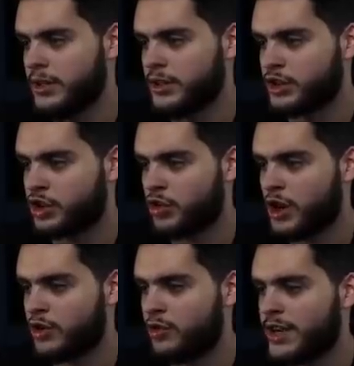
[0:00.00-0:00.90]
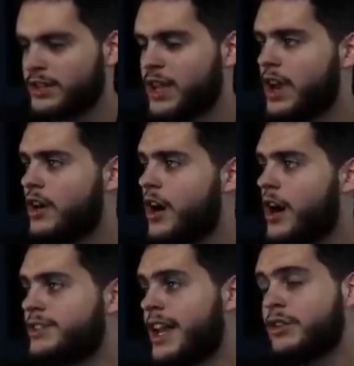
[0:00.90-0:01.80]
Truck right there,
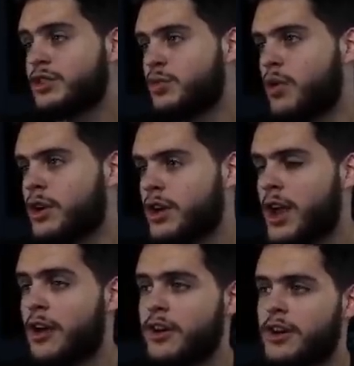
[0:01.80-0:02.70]
down to the one. Gonna hurry it